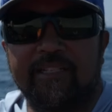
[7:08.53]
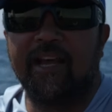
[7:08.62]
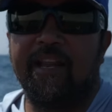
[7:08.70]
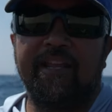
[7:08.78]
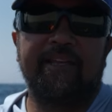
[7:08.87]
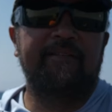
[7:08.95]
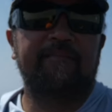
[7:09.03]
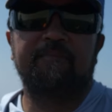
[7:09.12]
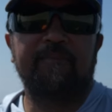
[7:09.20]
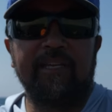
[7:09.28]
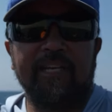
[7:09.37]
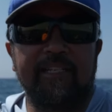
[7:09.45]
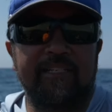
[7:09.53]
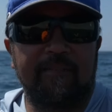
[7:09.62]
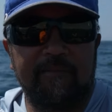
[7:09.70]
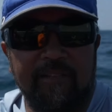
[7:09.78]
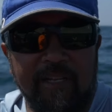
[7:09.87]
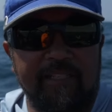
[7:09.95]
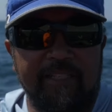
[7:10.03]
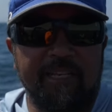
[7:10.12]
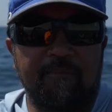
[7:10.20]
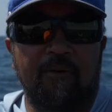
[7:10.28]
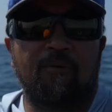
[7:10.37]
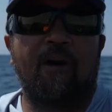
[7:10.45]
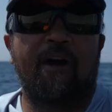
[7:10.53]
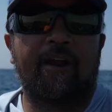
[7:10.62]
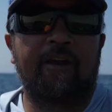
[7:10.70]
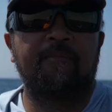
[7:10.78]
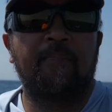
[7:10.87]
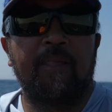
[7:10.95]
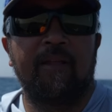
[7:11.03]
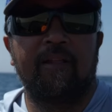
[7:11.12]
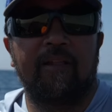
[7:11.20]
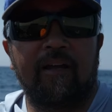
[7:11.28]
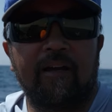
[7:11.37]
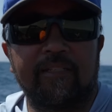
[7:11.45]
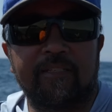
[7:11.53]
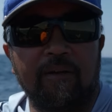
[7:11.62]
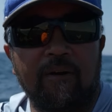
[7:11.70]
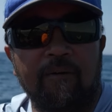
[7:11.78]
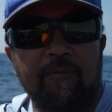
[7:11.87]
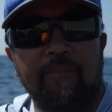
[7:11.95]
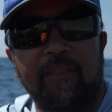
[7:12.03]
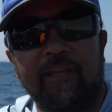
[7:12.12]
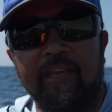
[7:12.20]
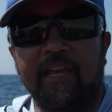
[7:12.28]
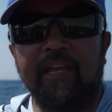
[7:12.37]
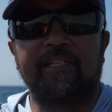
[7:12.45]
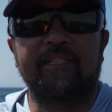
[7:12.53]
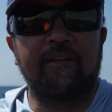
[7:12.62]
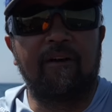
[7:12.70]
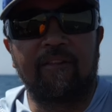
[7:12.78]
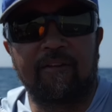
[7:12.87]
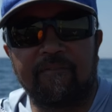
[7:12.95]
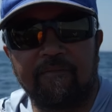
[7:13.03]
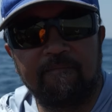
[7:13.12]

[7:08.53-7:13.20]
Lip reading: heading east is deeper water. So the kinks and other